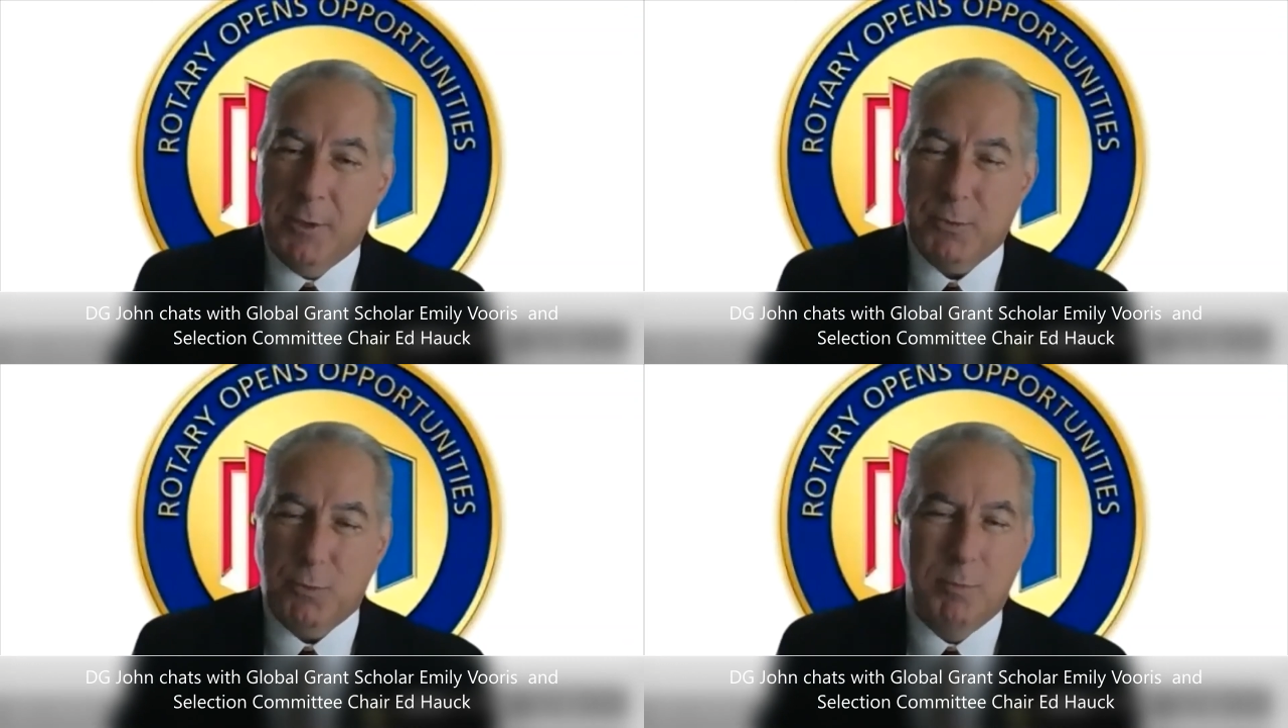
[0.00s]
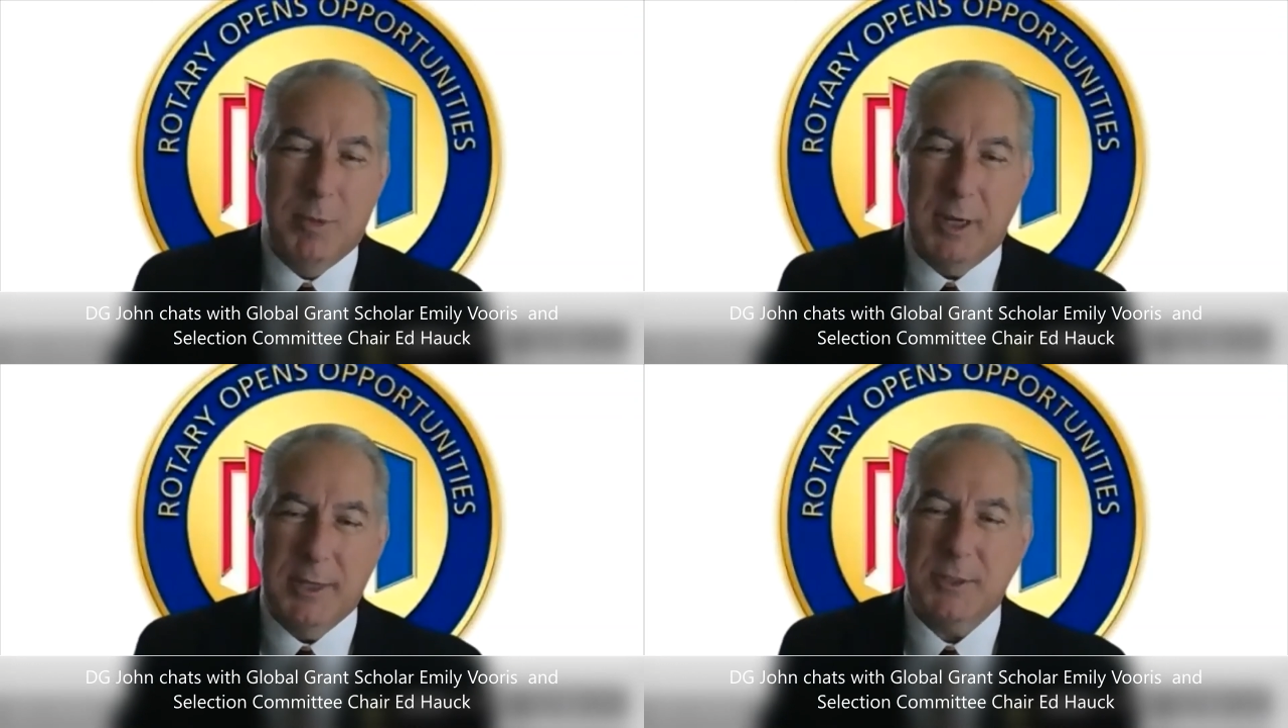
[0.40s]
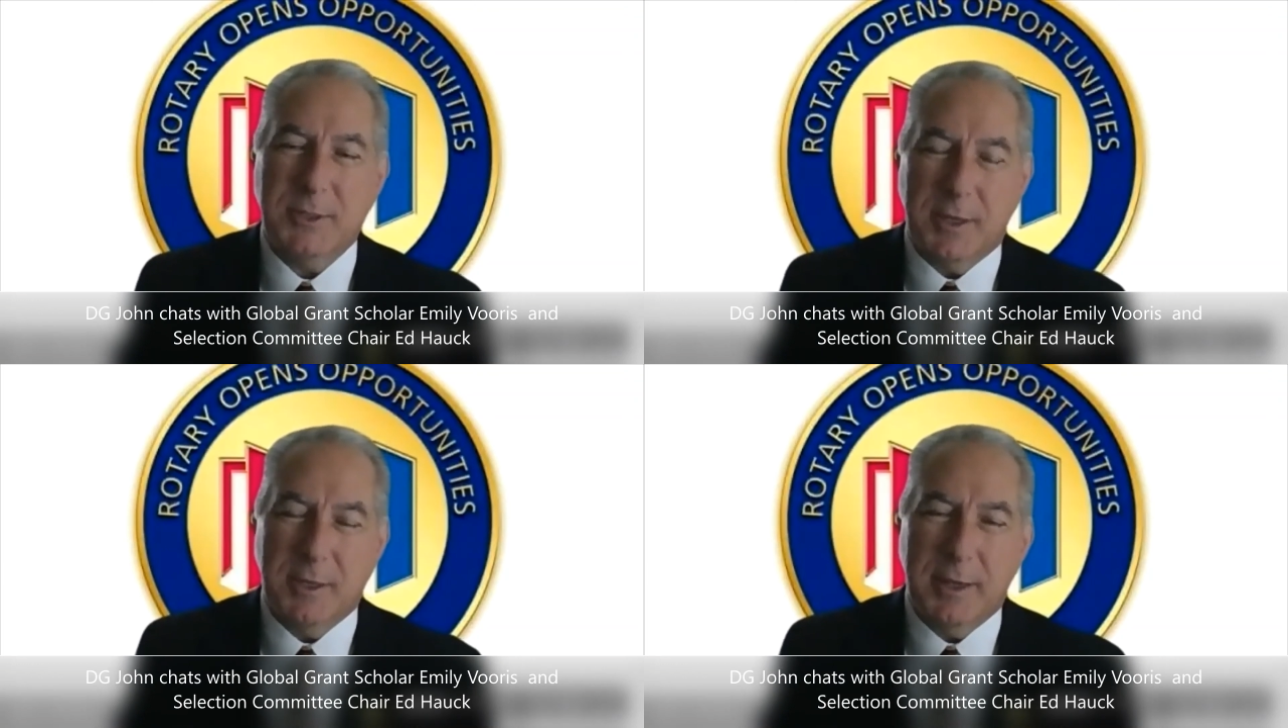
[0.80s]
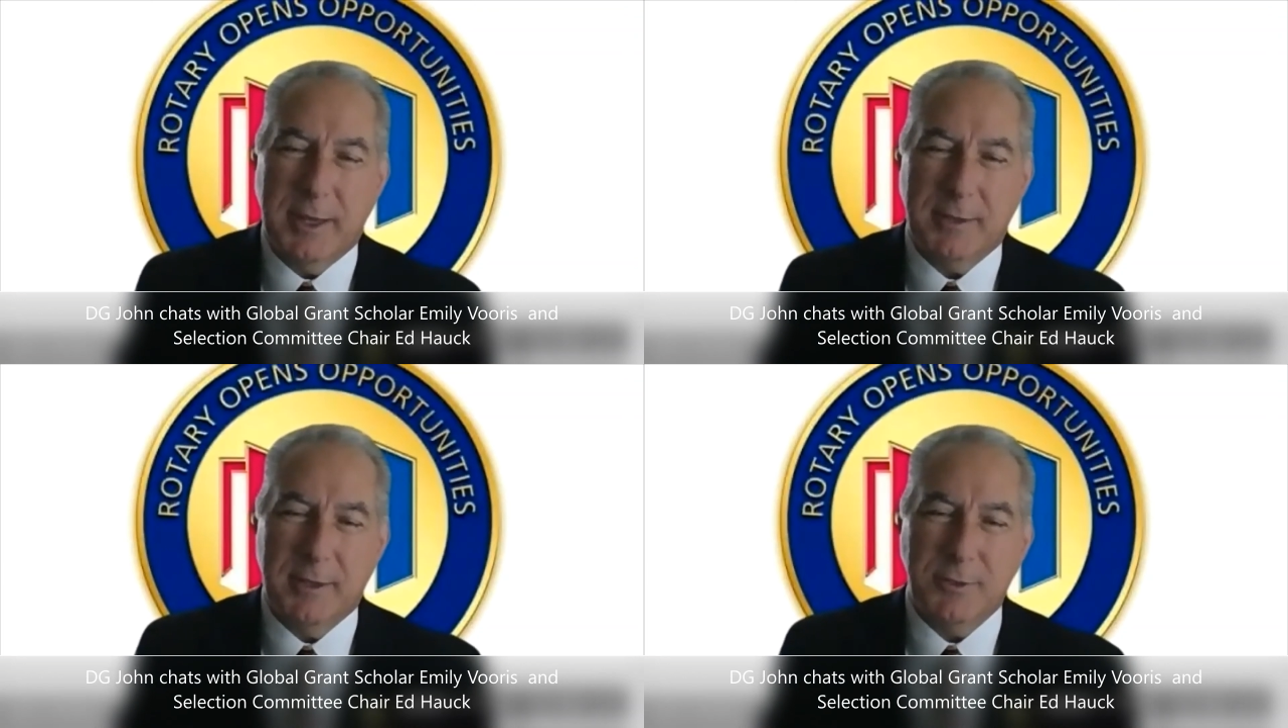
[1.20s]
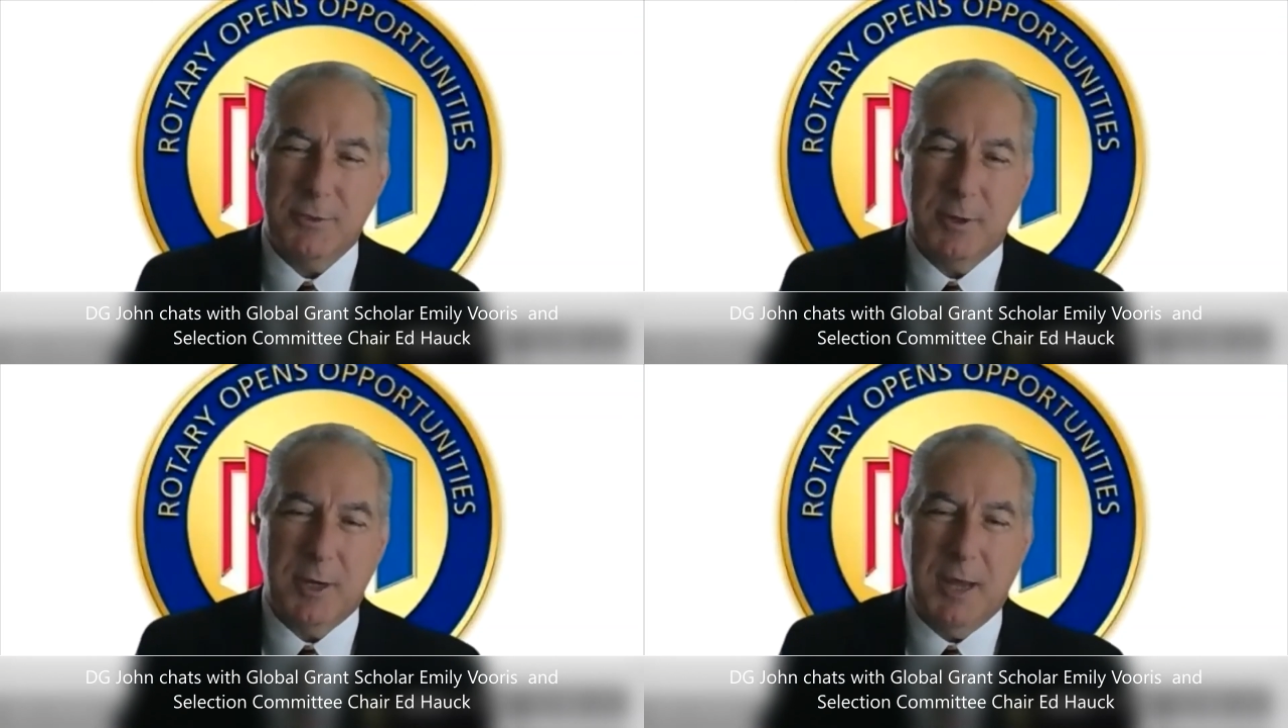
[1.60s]
through Melissa at the
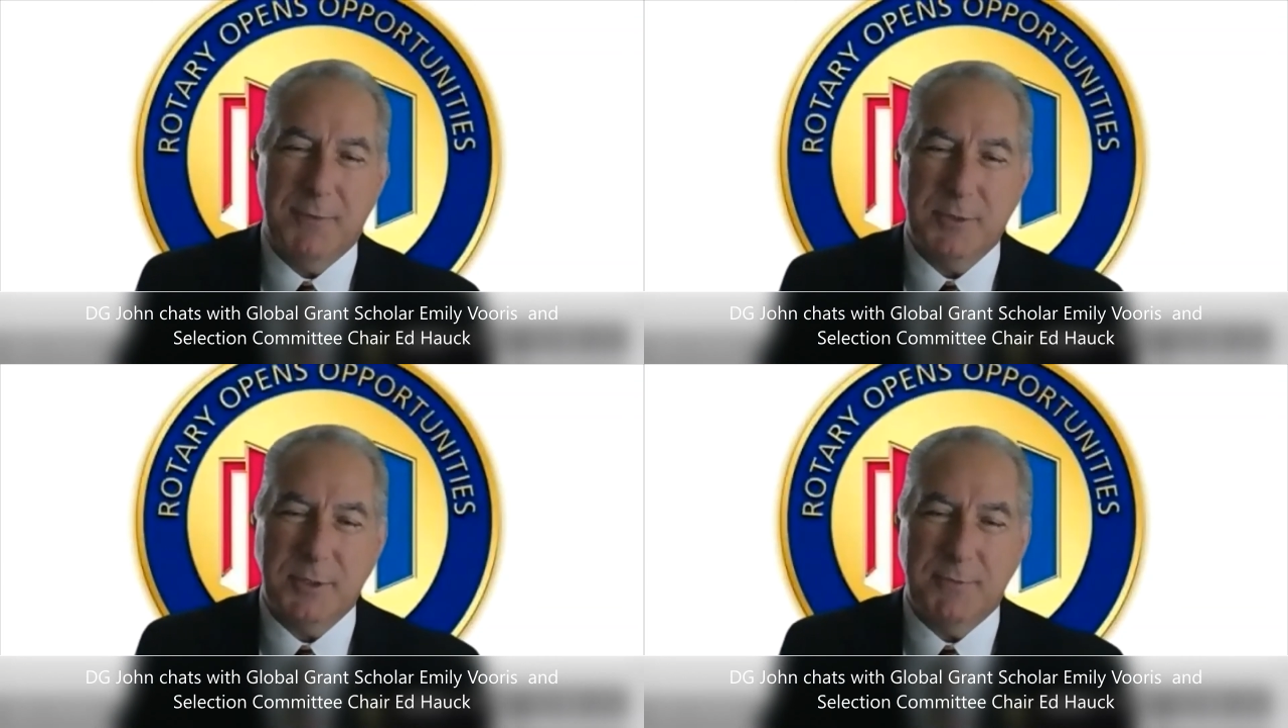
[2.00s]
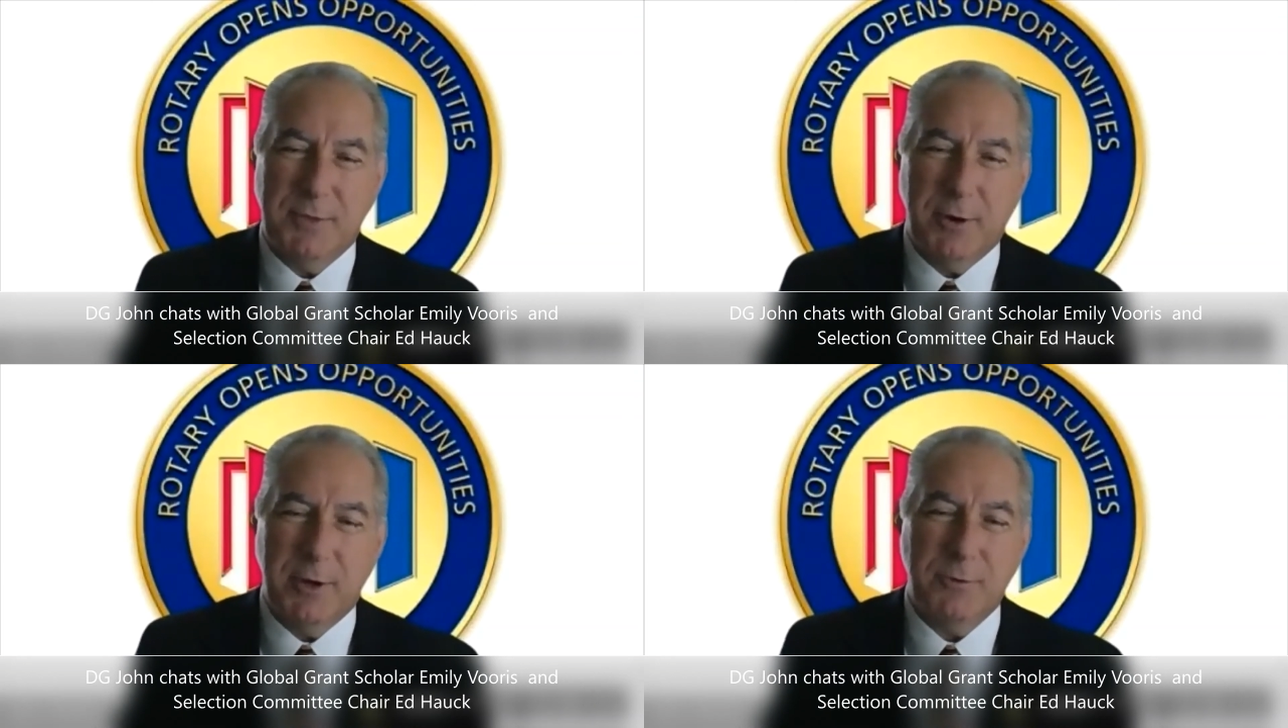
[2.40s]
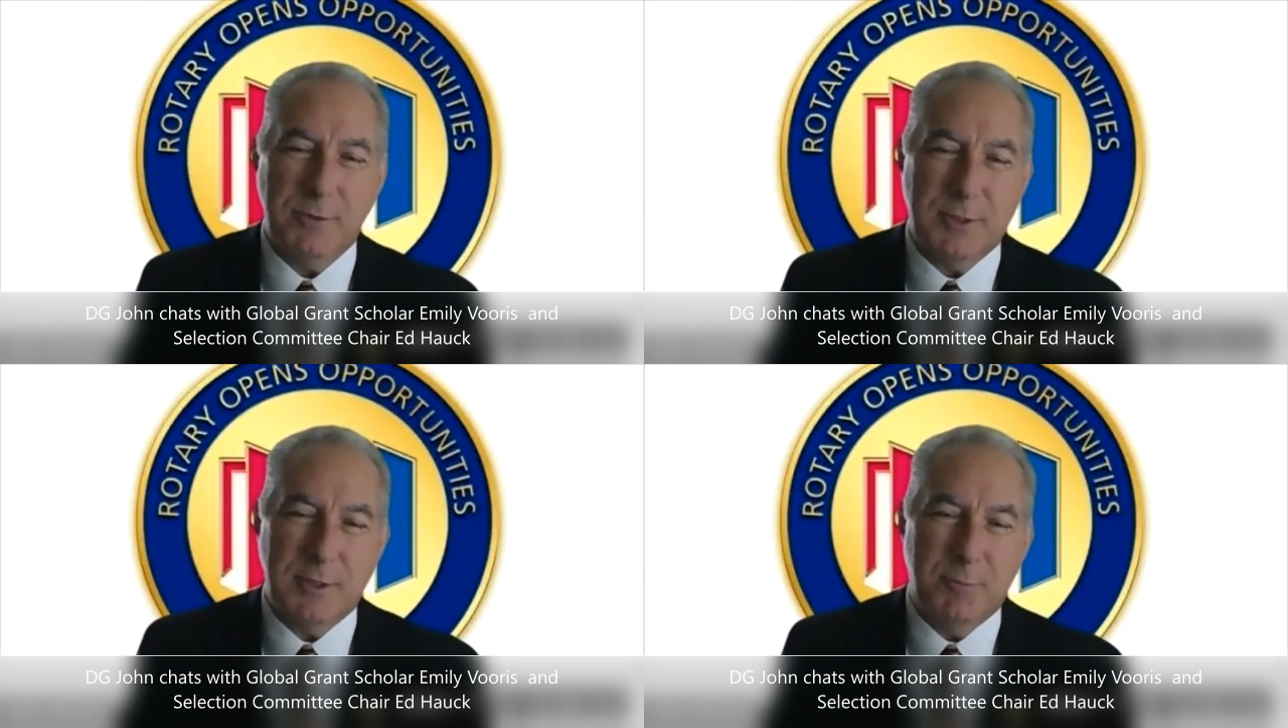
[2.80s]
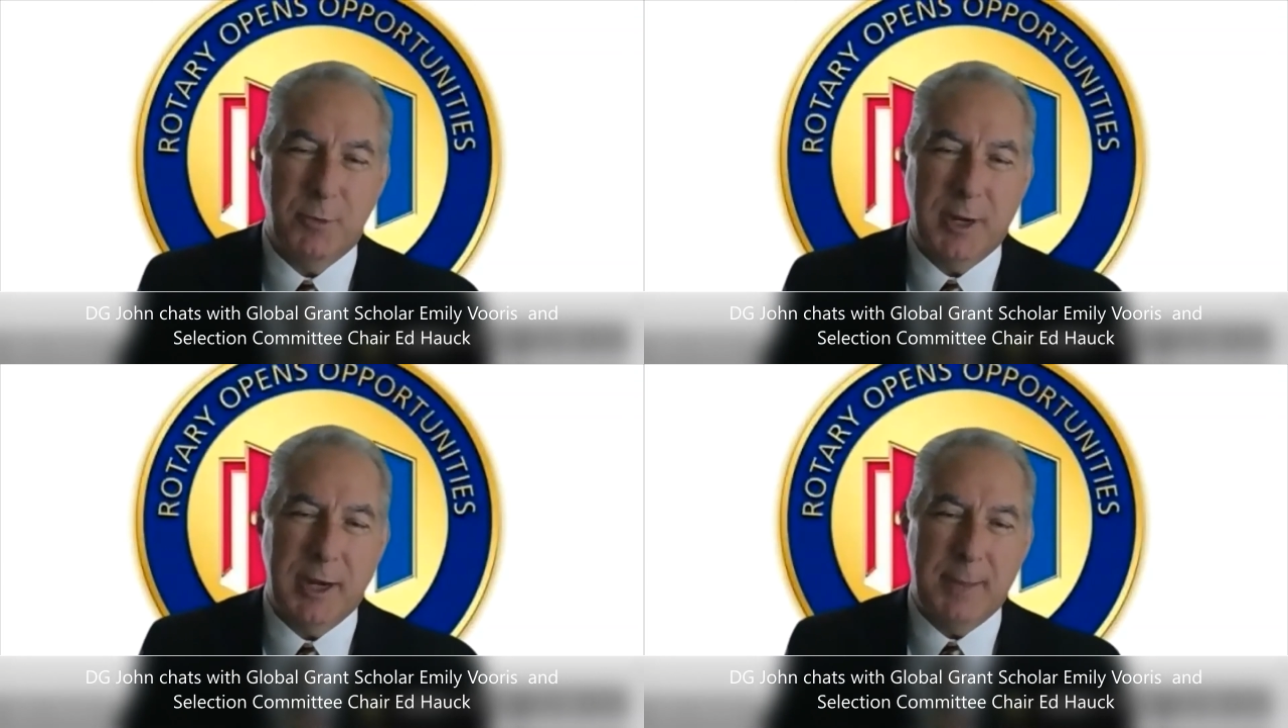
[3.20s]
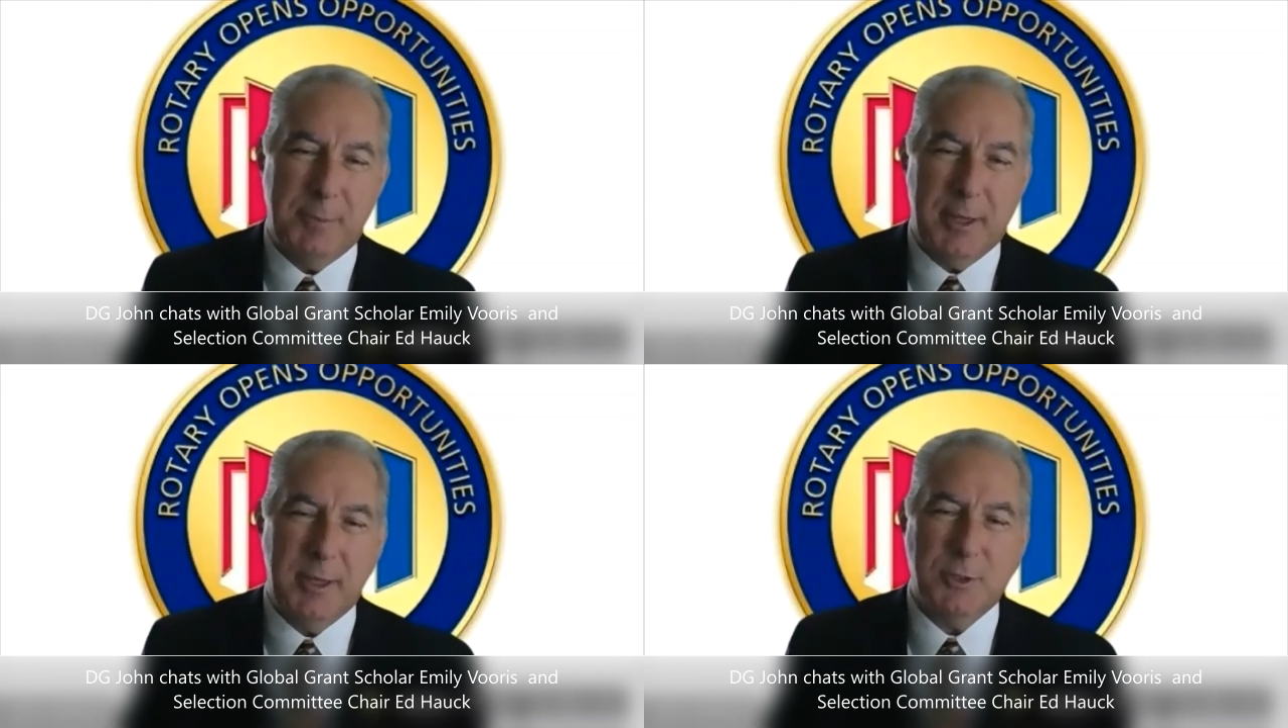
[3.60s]
district office if they're interested in putting an
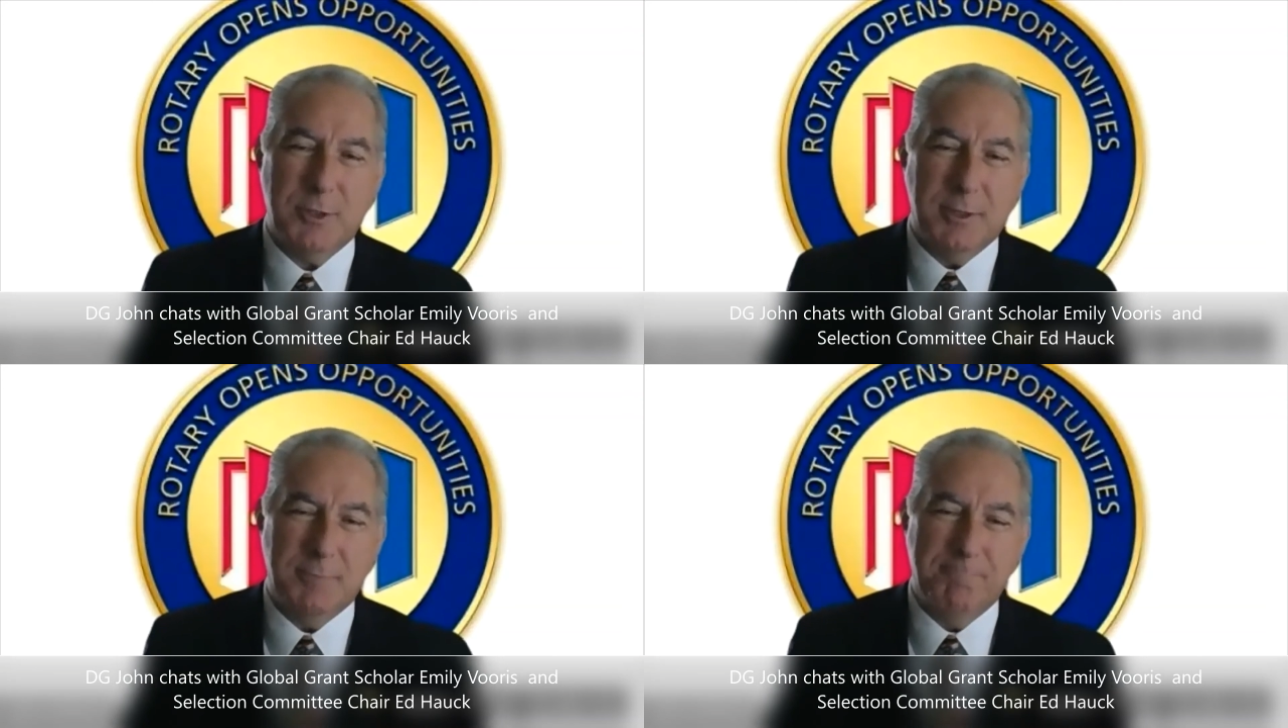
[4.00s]
application in?